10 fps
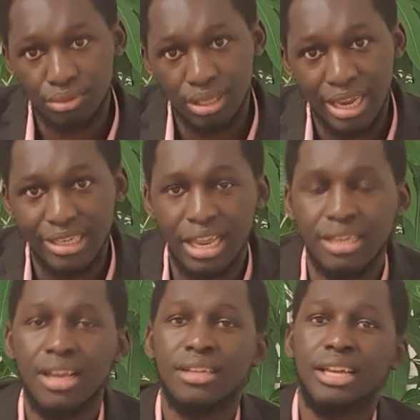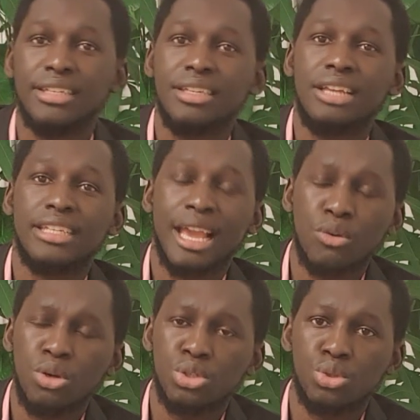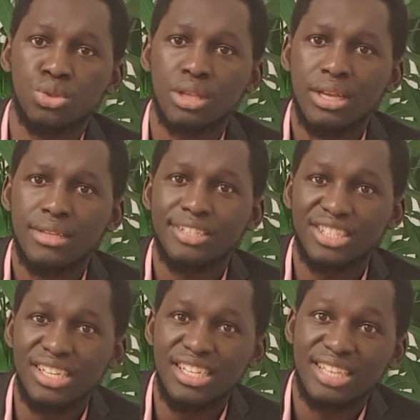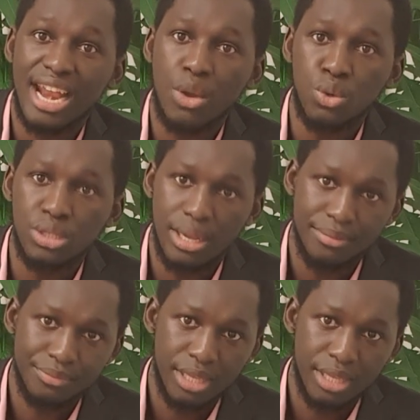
they take us to Sicily, Zaragoza,